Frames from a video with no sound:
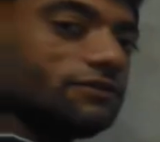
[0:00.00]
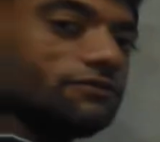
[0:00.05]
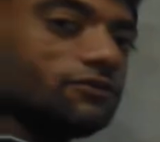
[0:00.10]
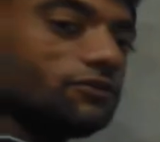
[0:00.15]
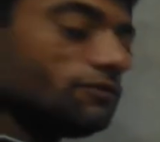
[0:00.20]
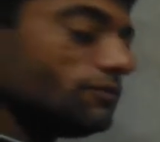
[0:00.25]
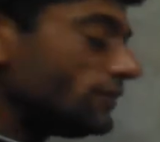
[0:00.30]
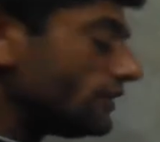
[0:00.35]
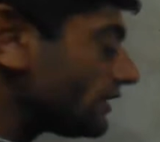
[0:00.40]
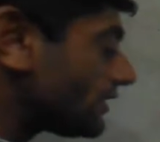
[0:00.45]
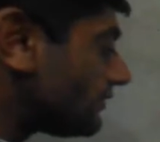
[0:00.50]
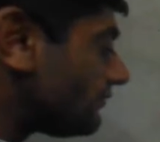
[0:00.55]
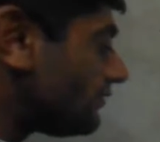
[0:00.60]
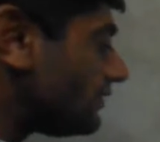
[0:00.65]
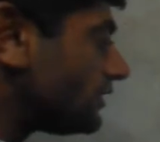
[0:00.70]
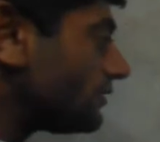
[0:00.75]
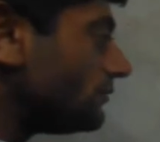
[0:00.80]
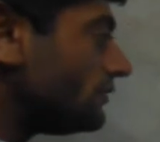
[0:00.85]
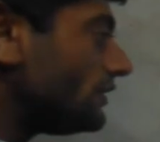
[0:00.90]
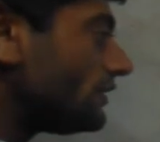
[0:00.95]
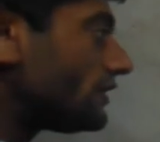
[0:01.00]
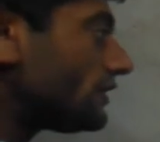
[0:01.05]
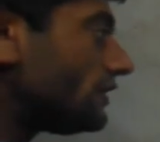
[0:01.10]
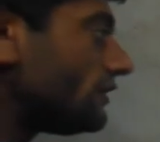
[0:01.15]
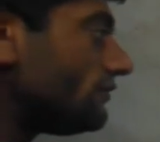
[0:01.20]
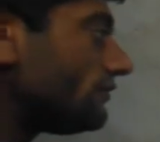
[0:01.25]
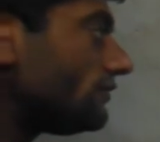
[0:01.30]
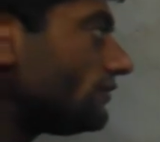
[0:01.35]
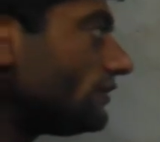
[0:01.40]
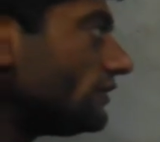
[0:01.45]
we make a format
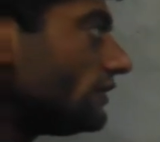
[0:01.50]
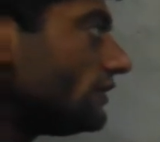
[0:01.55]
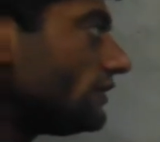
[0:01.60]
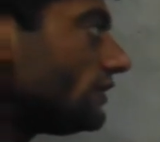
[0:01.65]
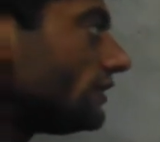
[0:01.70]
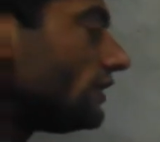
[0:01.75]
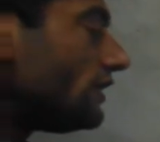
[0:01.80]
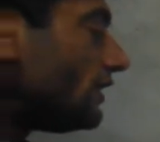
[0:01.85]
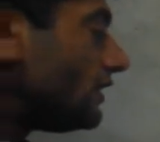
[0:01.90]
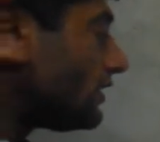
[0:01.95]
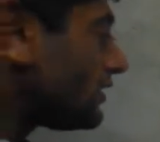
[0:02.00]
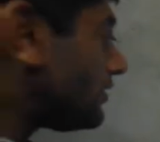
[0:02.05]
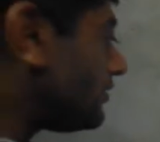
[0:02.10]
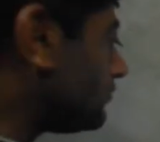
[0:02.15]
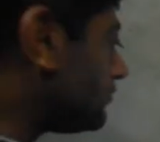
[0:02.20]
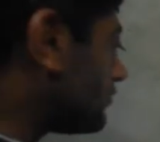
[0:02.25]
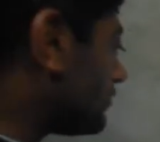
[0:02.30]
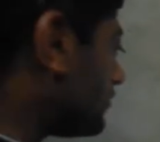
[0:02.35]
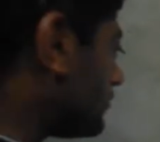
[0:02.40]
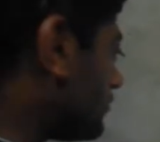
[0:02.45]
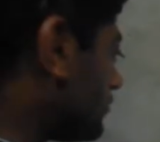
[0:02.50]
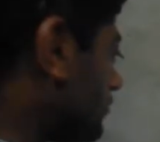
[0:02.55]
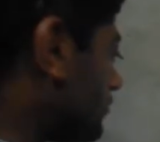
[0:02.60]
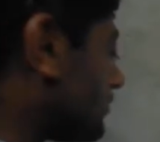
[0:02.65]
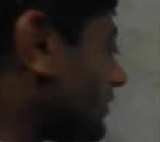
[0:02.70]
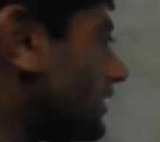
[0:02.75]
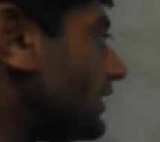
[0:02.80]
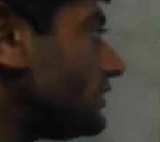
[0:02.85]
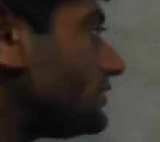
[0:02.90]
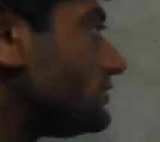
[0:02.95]
of all accounts. So
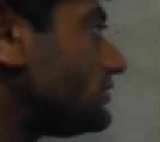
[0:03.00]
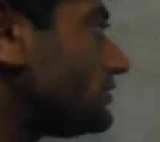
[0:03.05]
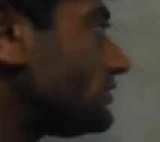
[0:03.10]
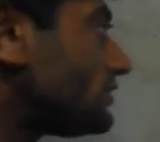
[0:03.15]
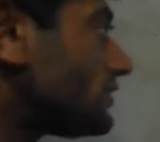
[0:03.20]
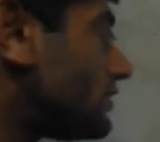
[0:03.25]
cash